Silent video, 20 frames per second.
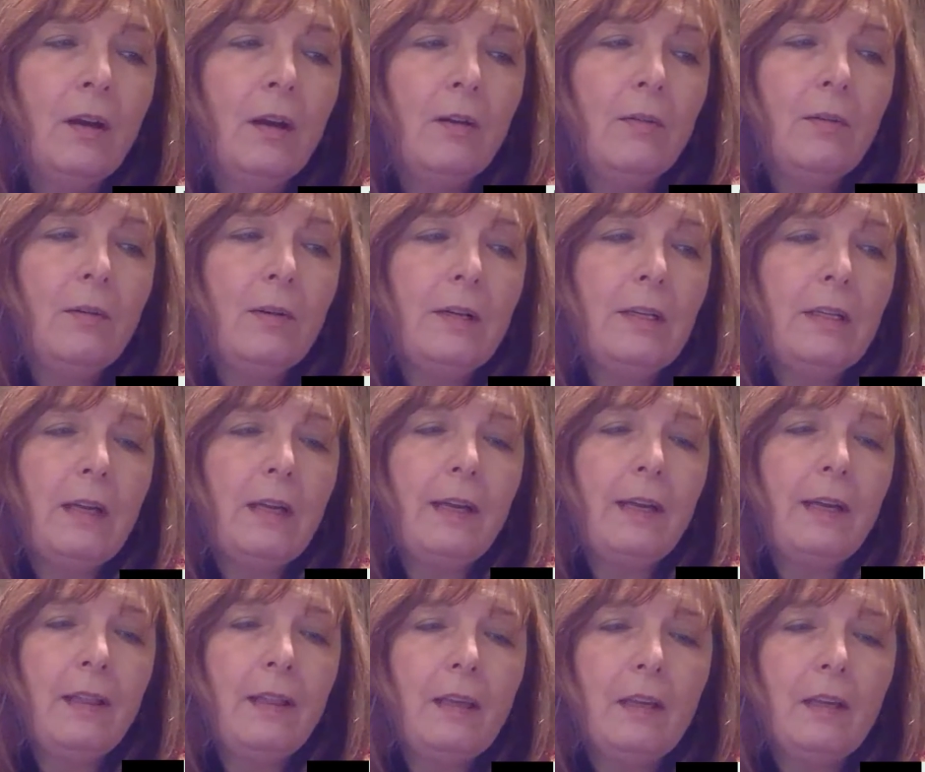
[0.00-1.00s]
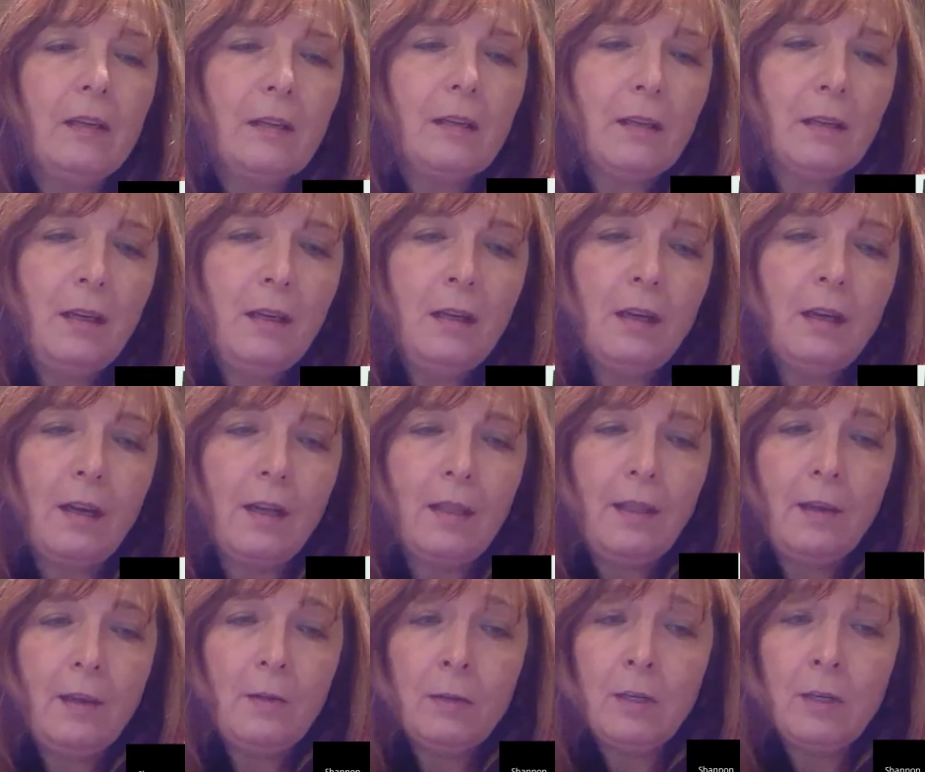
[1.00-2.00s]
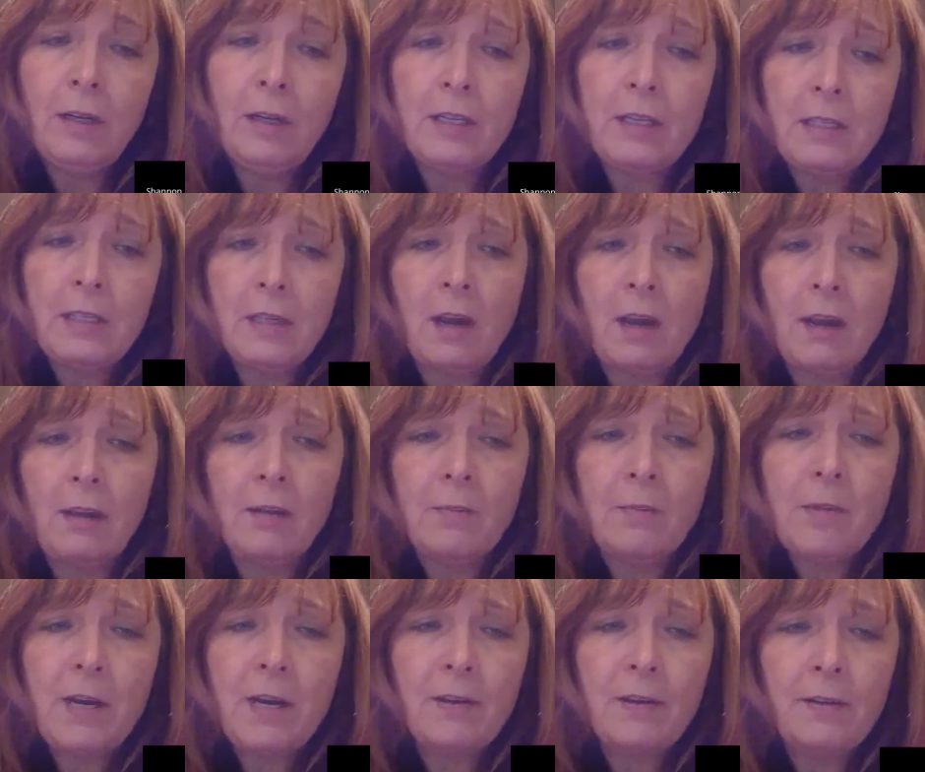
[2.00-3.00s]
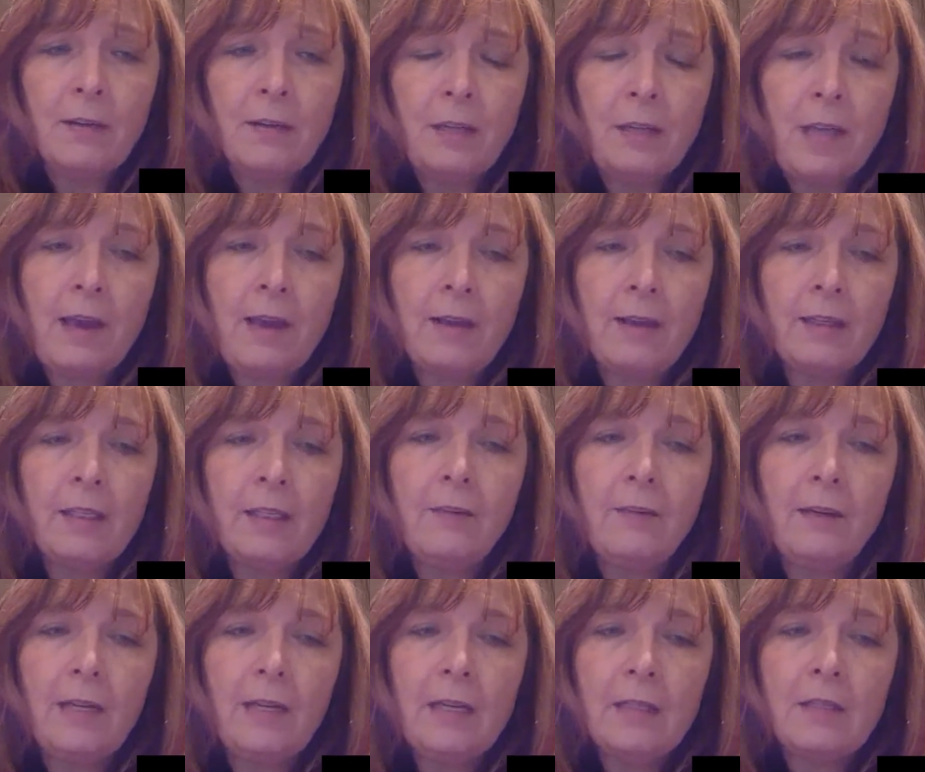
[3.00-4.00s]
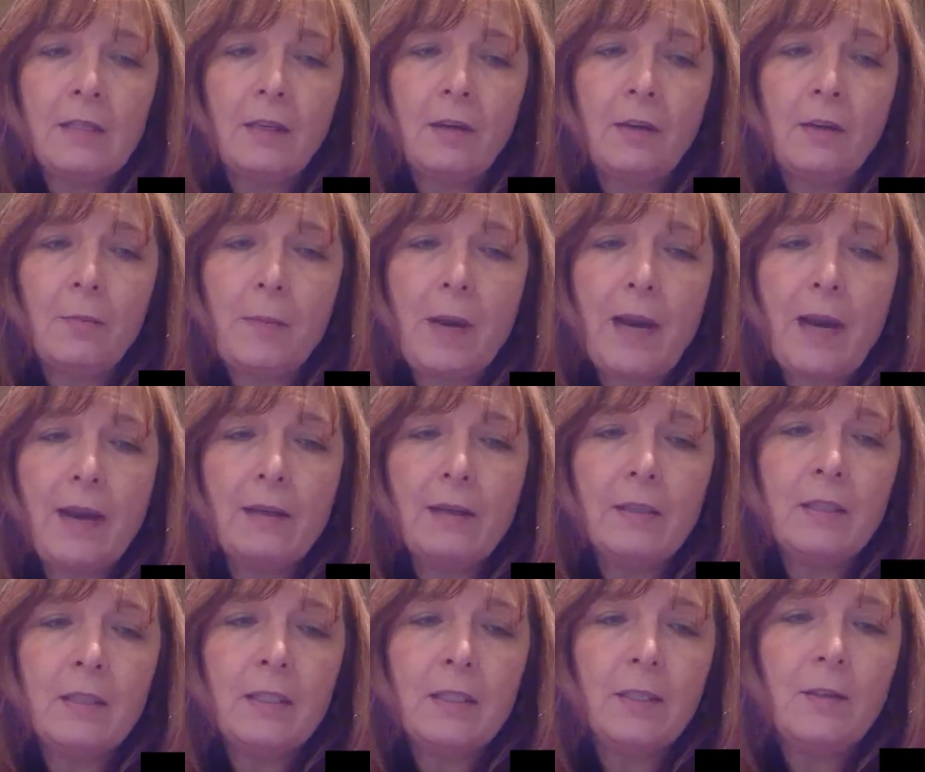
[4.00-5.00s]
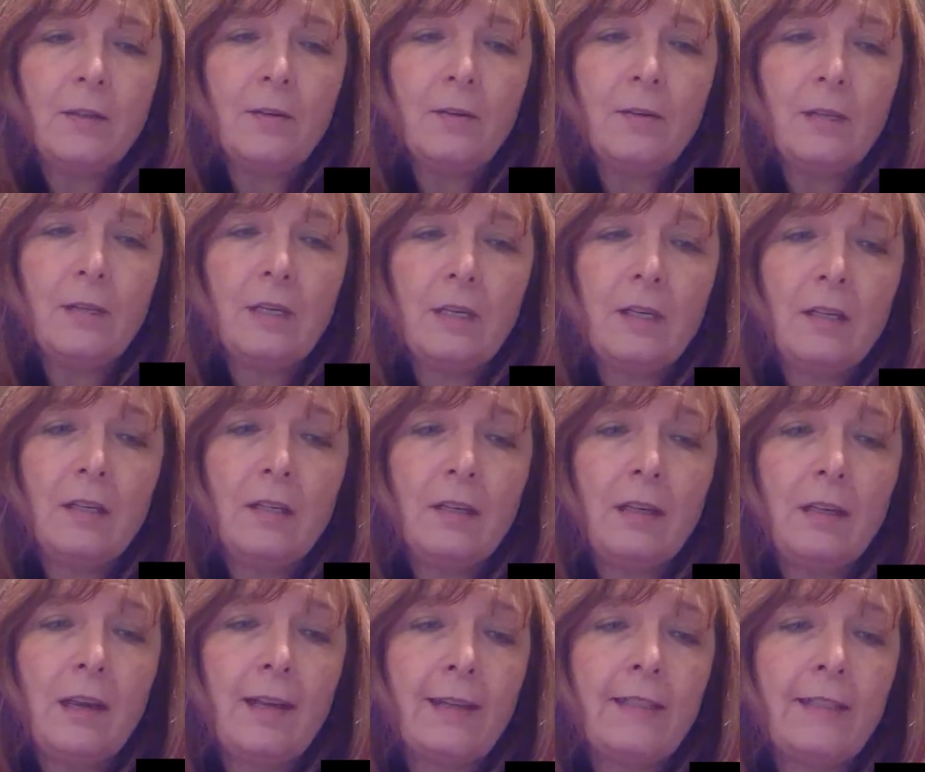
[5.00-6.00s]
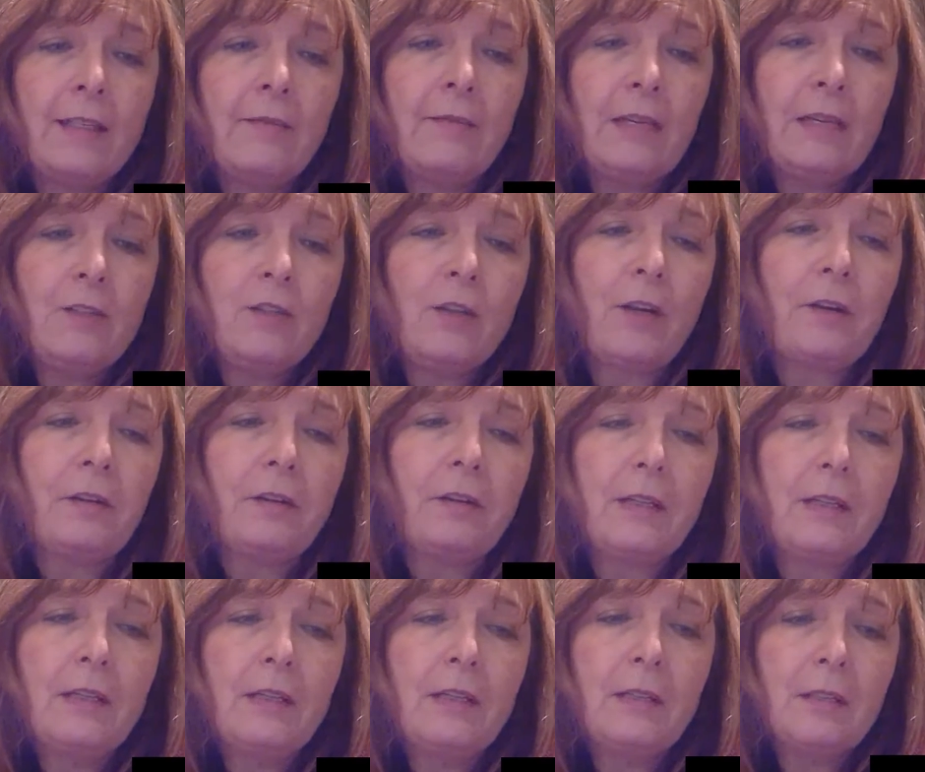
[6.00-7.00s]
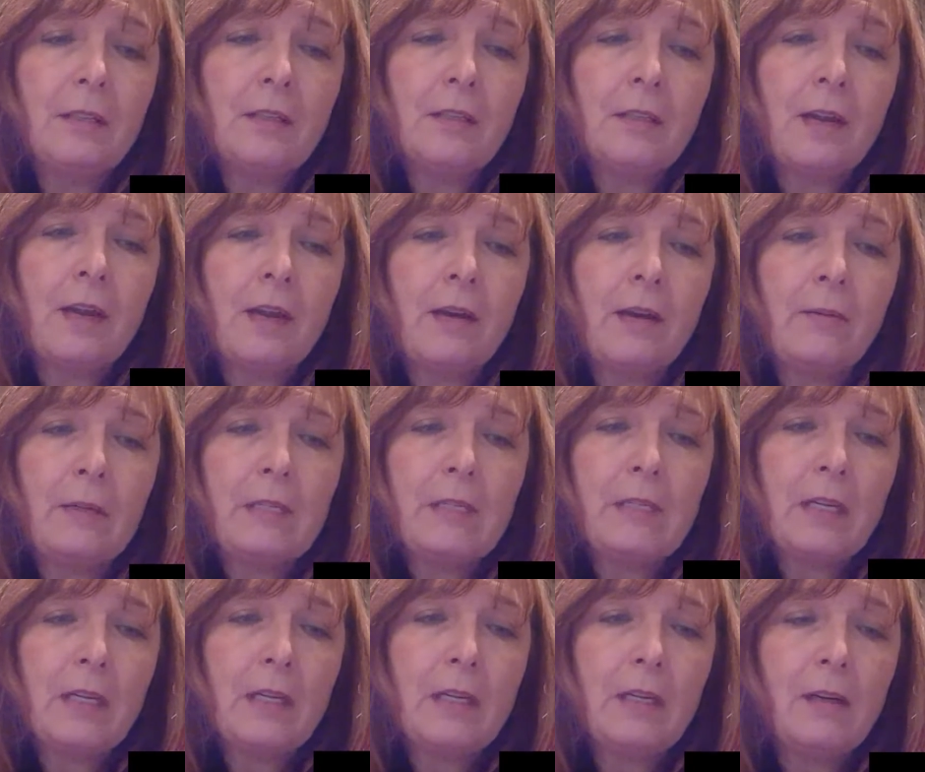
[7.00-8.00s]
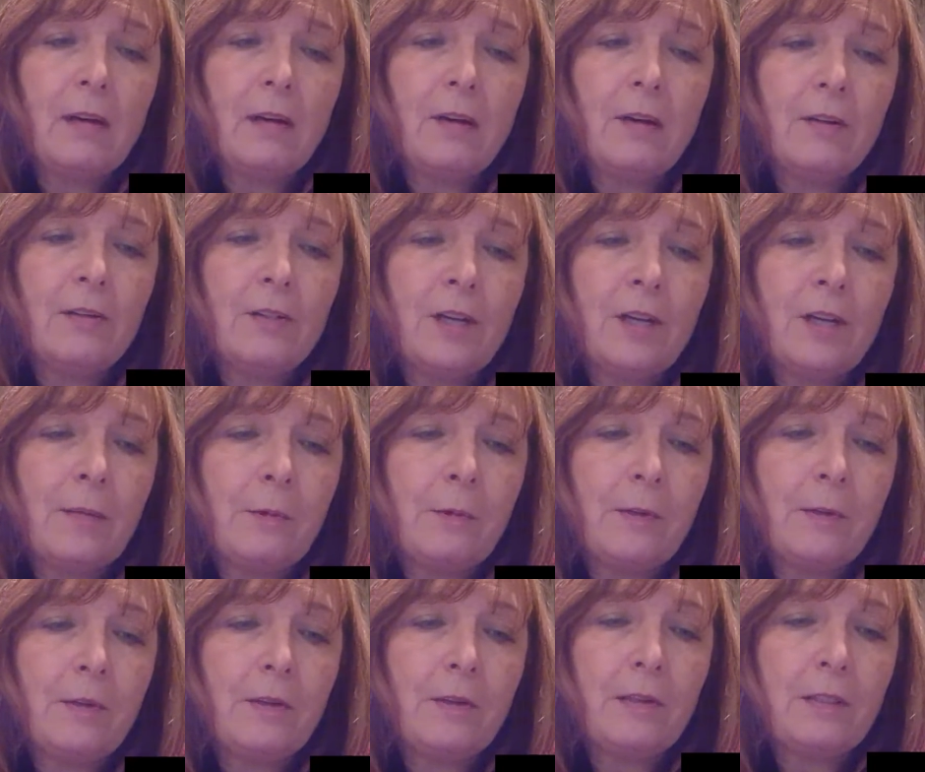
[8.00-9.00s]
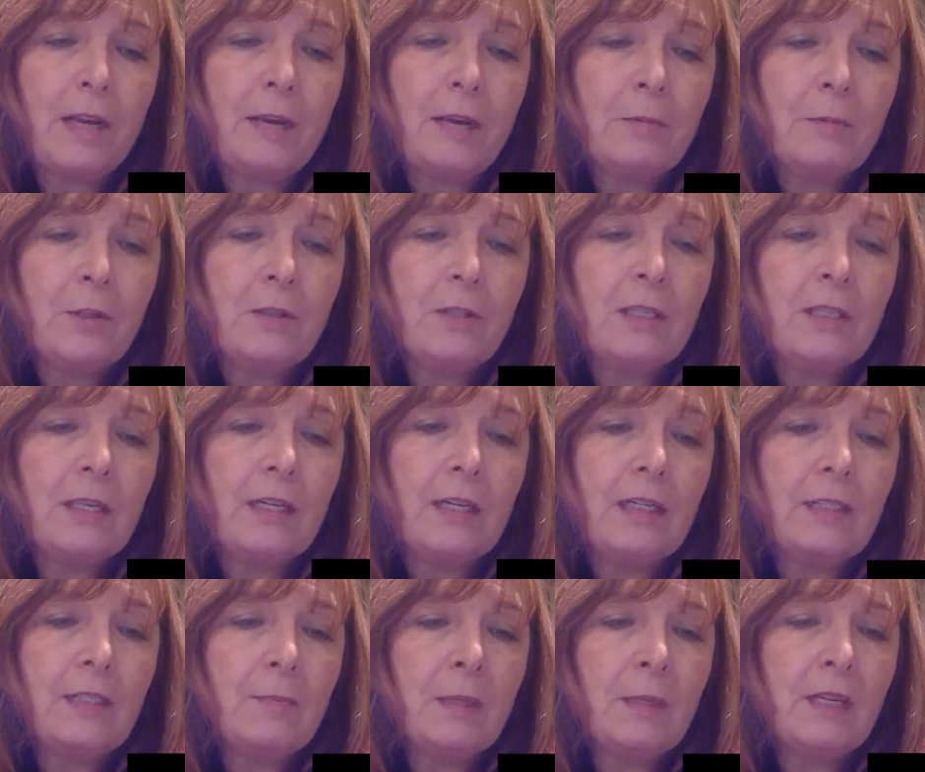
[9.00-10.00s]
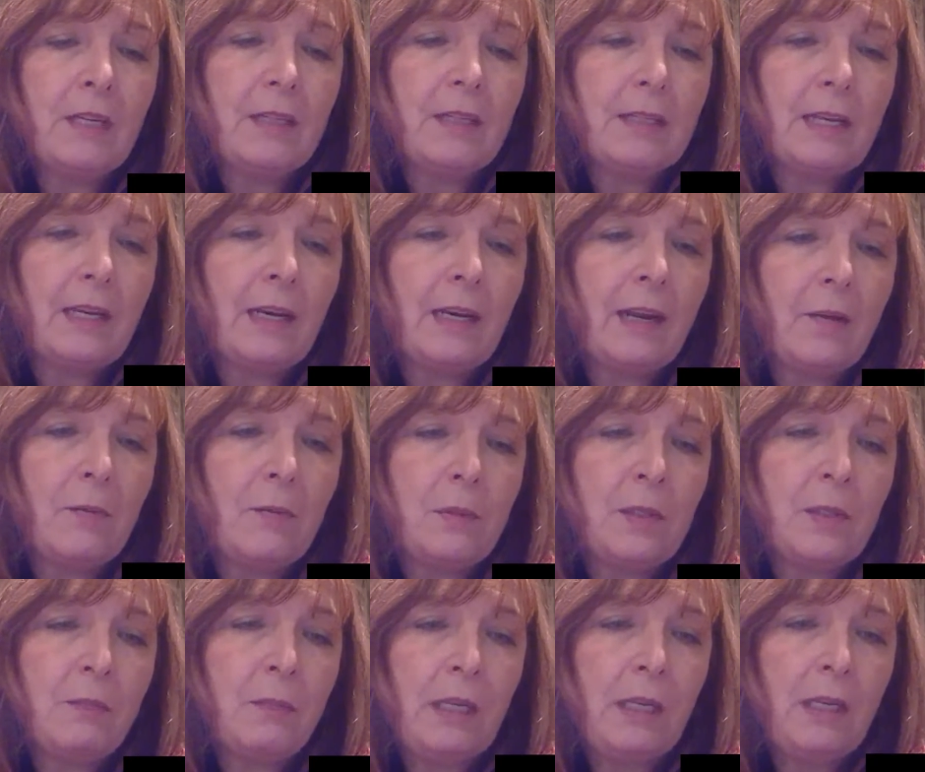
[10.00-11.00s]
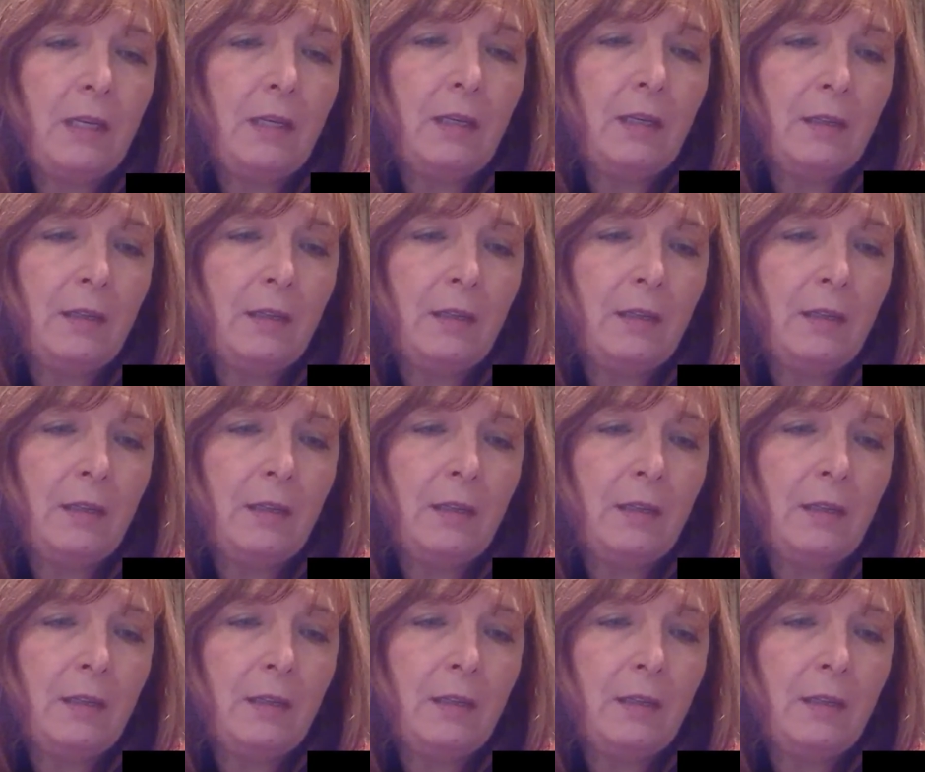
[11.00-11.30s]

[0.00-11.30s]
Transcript: Well, I think when you guys talk about the activities, I go back to the activity checklist that was in our chapter 6, because that helps me